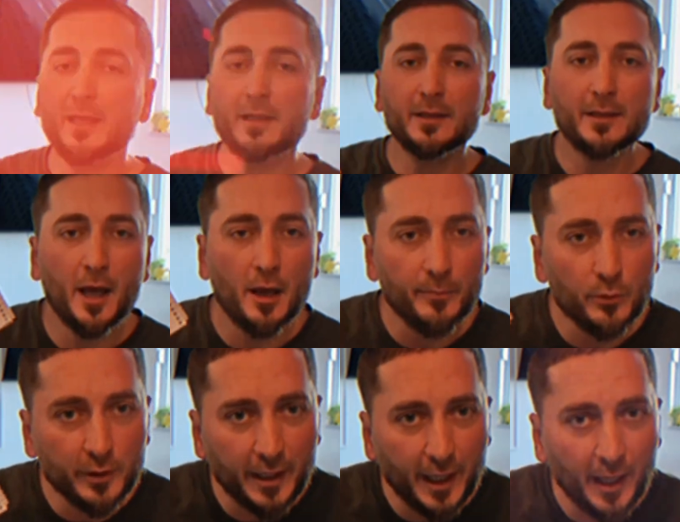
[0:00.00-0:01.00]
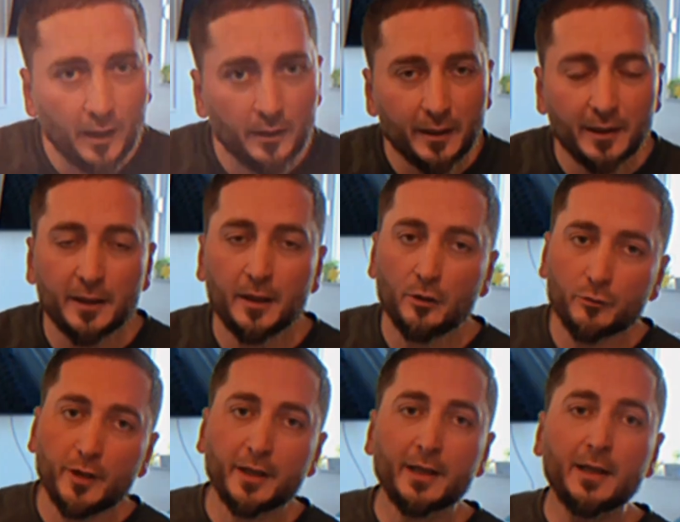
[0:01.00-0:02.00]
your notebook out and get
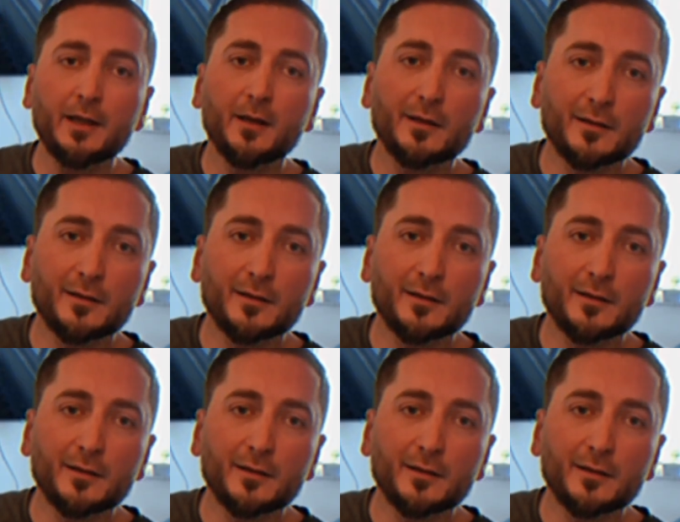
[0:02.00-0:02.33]
ready